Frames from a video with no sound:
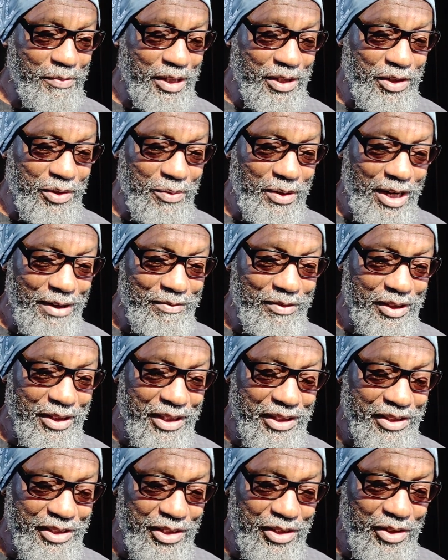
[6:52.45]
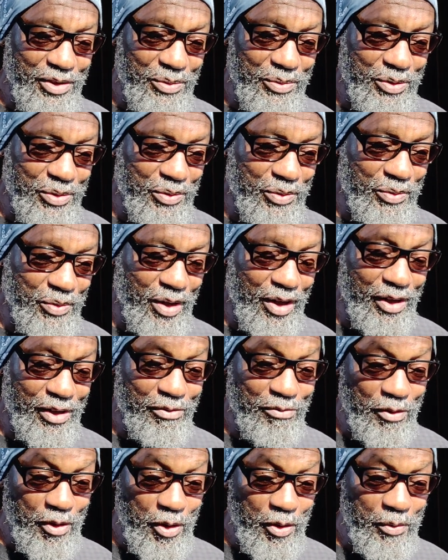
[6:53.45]
then you have to continue to uh,
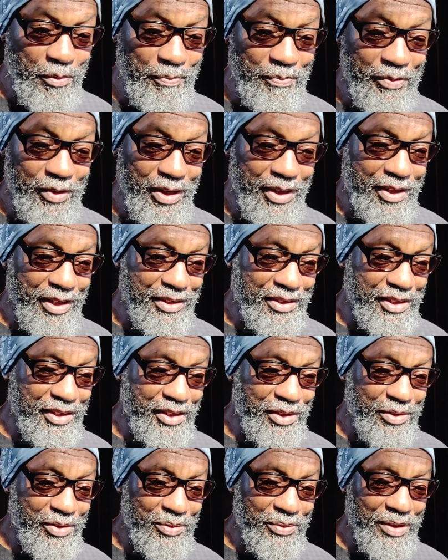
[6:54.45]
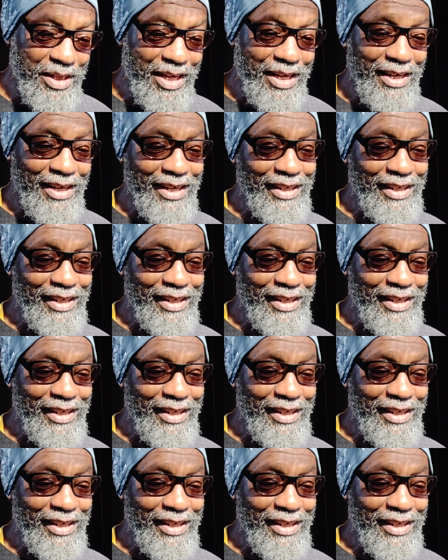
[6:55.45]
grow, uh, continue to,